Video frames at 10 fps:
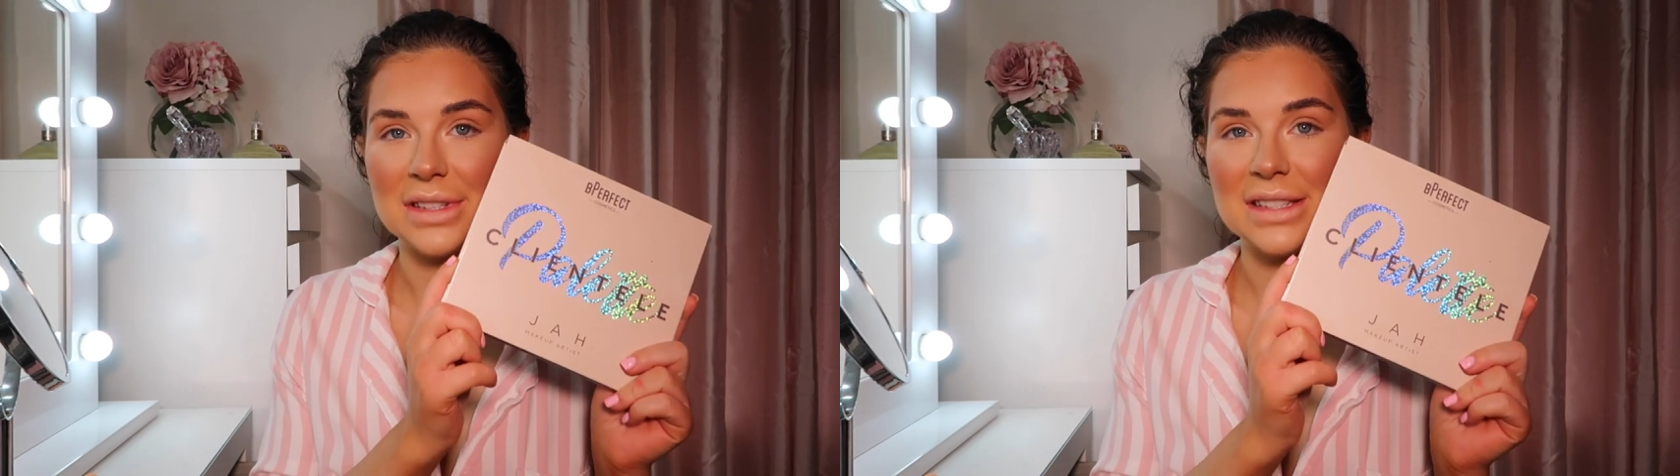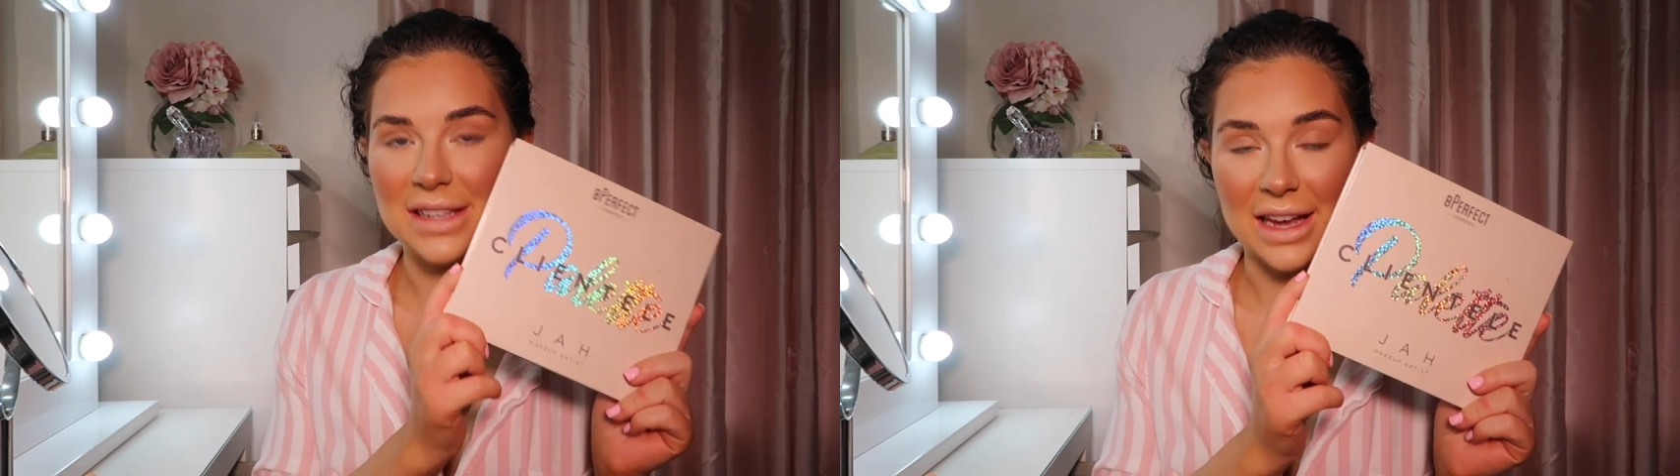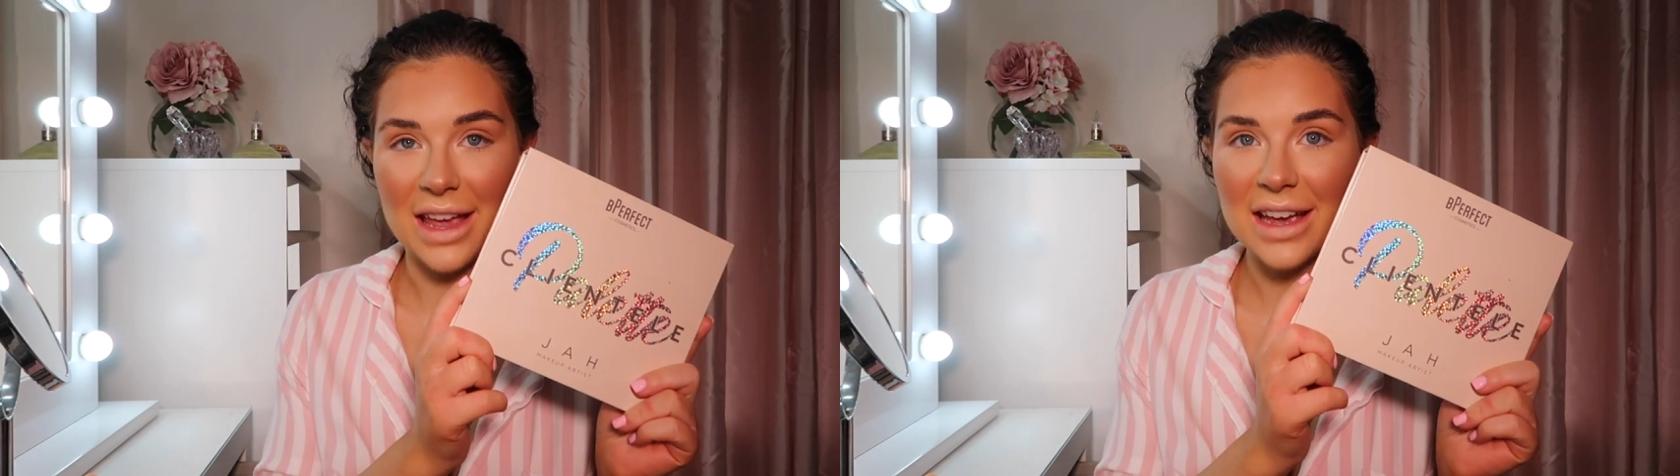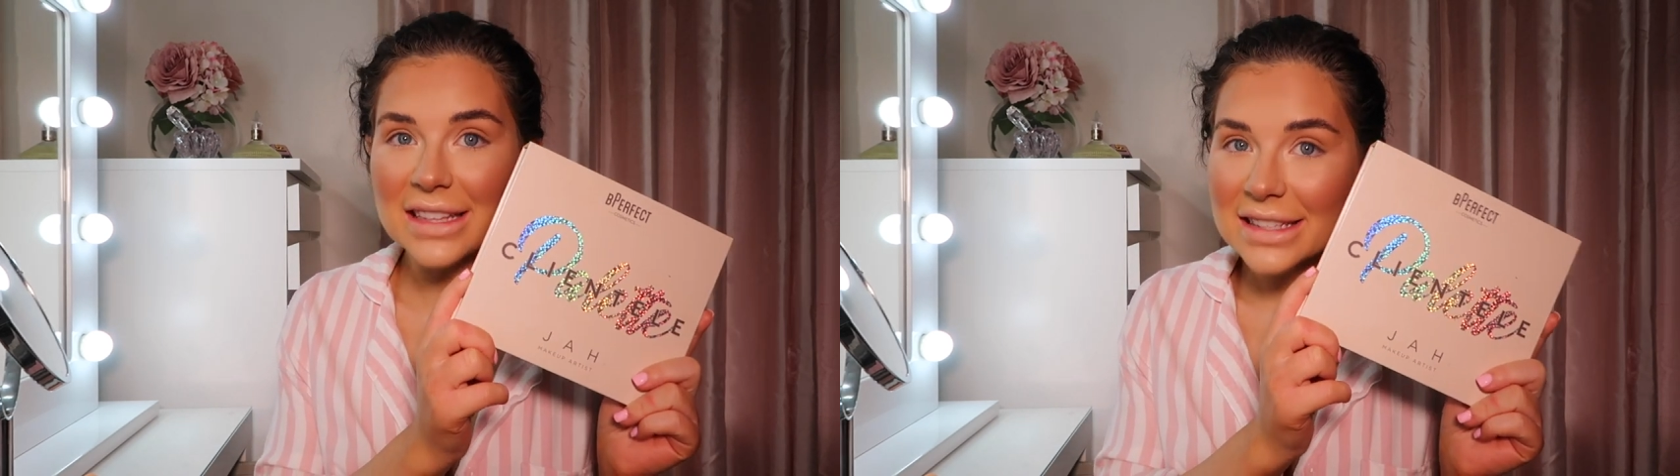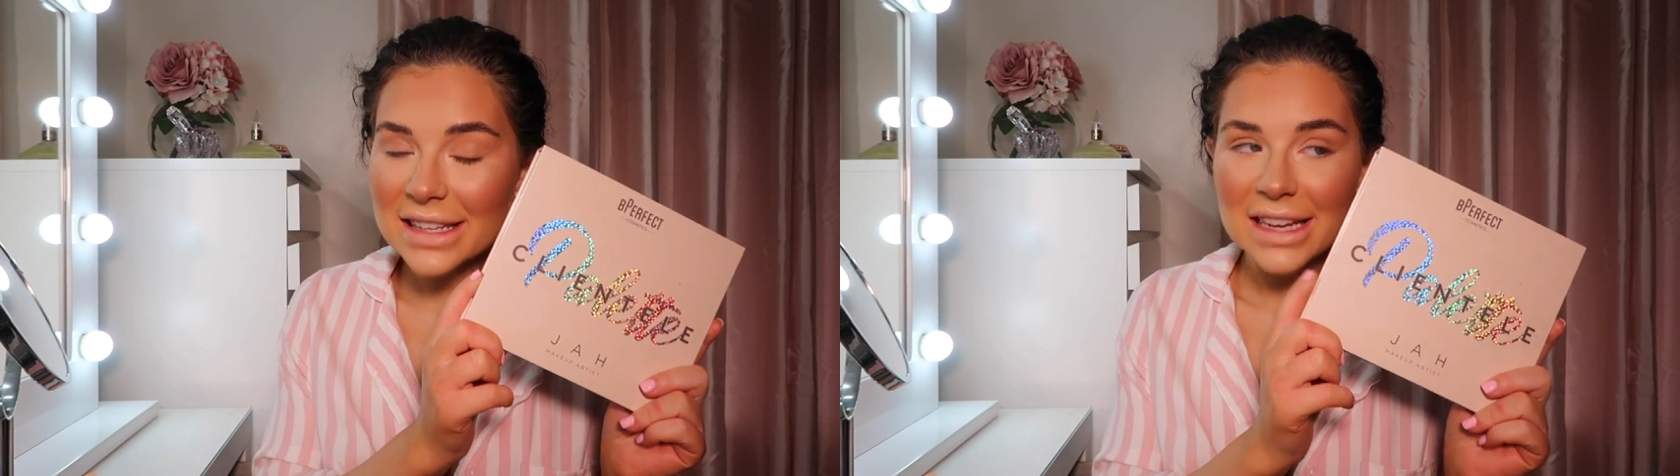say
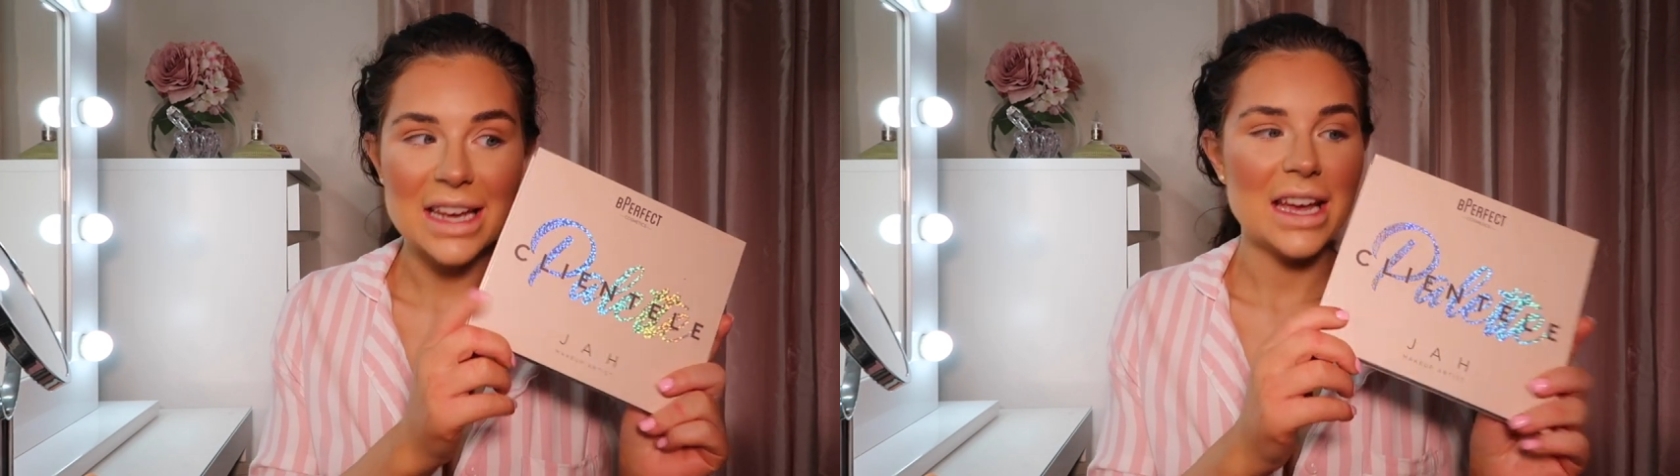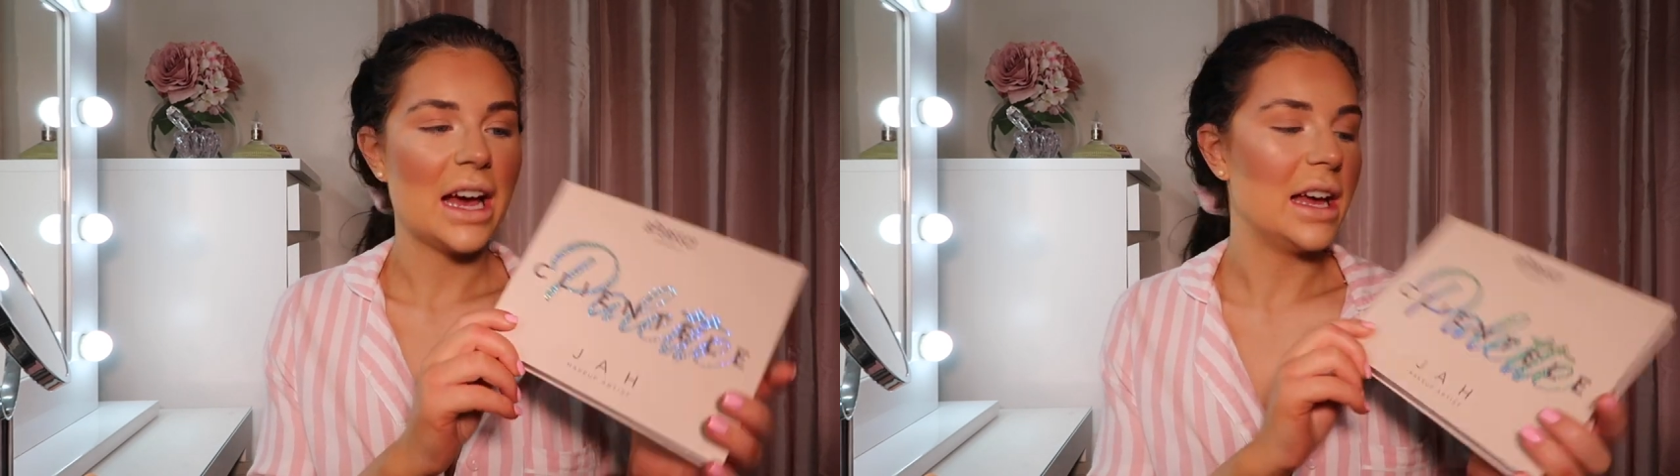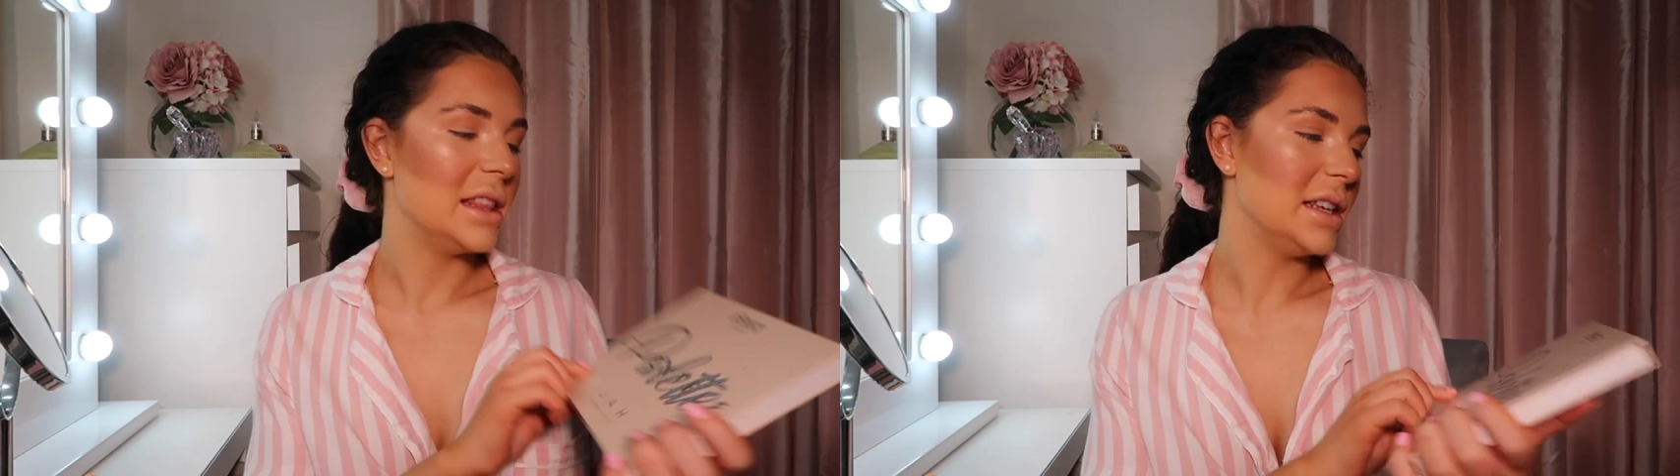it.